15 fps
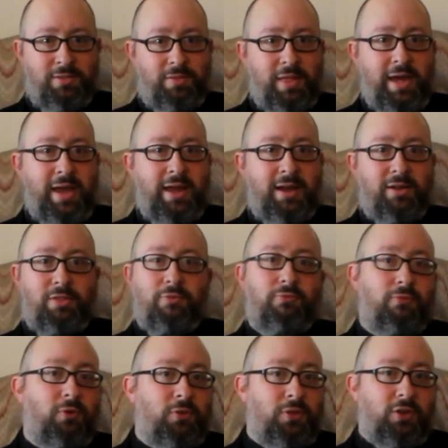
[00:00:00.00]
They are the
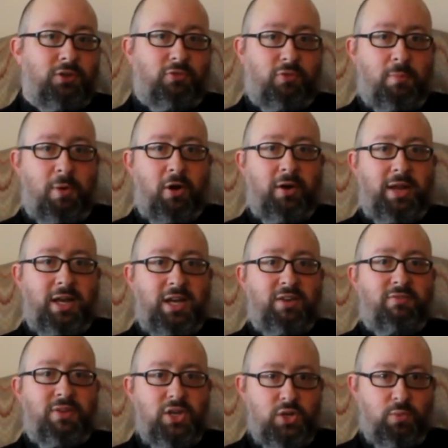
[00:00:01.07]
furthest from our
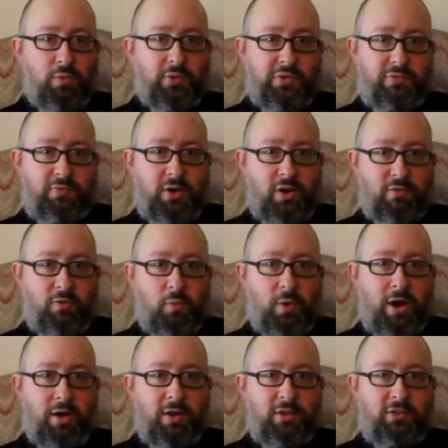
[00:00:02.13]
individual sphere of
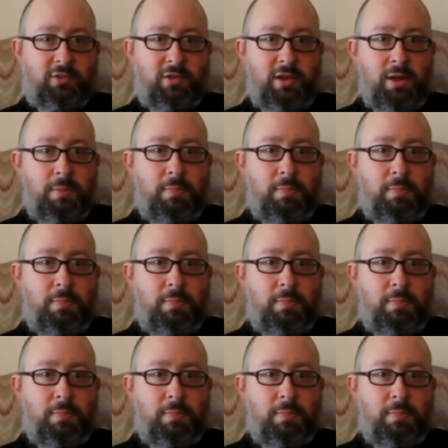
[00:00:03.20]
awareness,